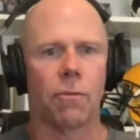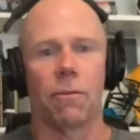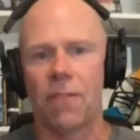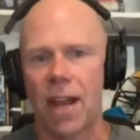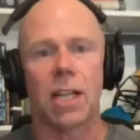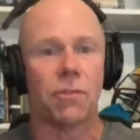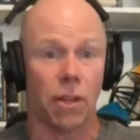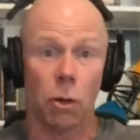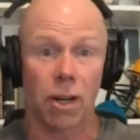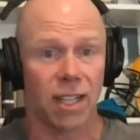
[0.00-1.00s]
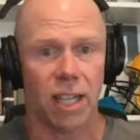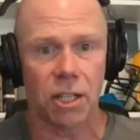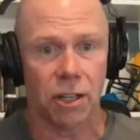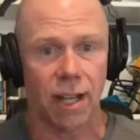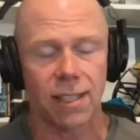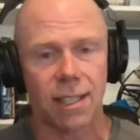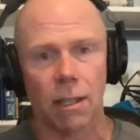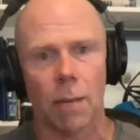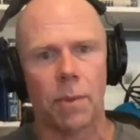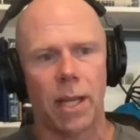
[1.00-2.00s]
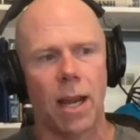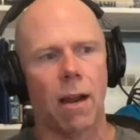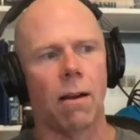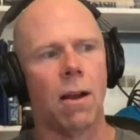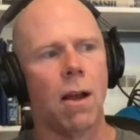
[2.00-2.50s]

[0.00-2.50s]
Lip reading: fans, for the organization, that's still up in the air.